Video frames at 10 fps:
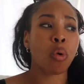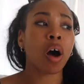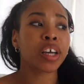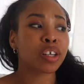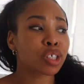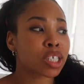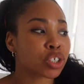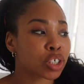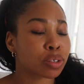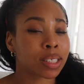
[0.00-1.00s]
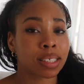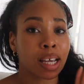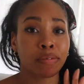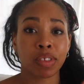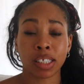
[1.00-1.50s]
What I usually do to
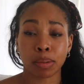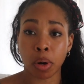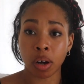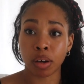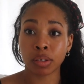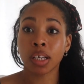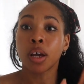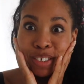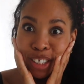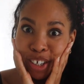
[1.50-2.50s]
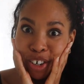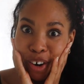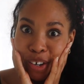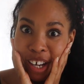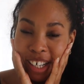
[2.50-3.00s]
save the tomatoes, they've started
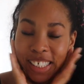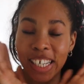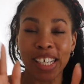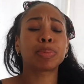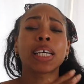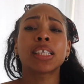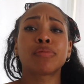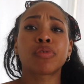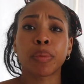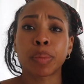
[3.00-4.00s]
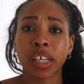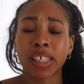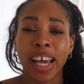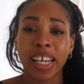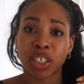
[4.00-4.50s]
growing, guys, to protect them from like
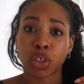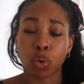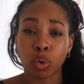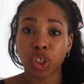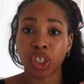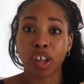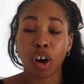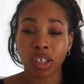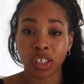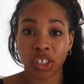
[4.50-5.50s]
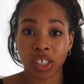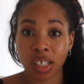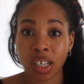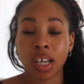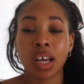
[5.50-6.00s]
getting scorched in the hot
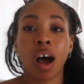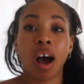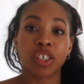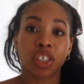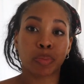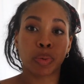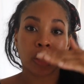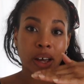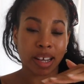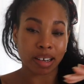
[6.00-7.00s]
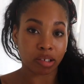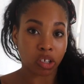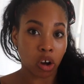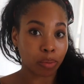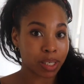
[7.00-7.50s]
sun, I just put like a little
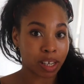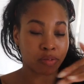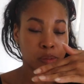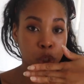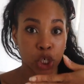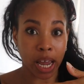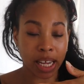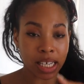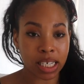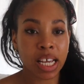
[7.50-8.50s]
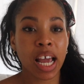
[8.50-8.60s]
tarp to give them shade.